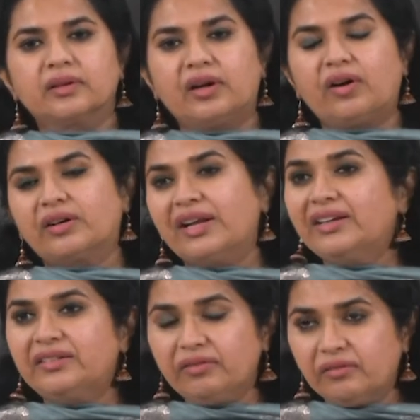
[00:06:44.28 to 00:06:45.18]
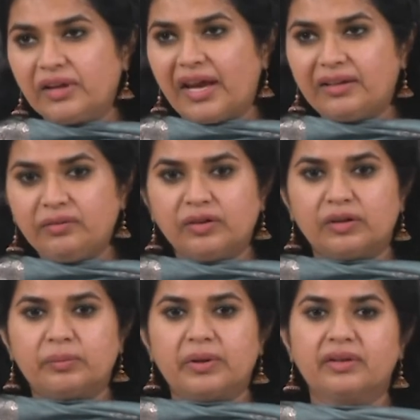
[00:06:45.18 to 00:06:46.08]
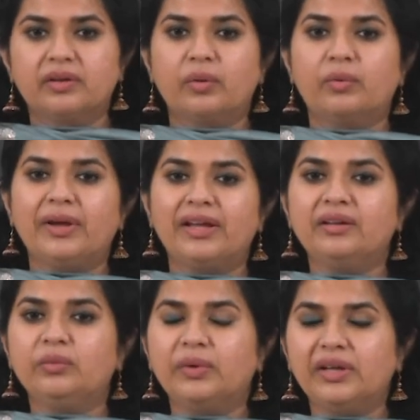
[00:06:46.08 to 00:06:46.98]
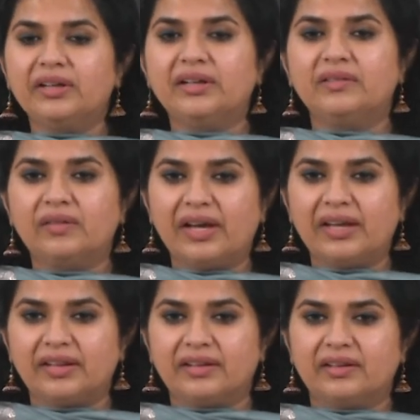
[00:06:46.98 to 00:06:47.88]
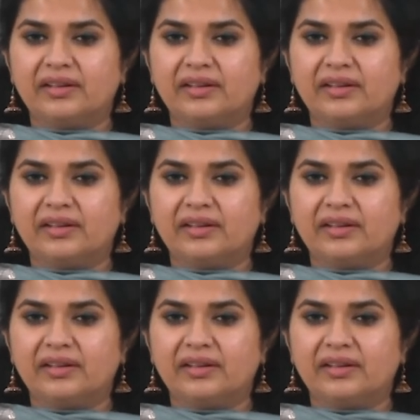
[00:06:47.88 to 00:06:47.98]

A relative adverb, when, where and why,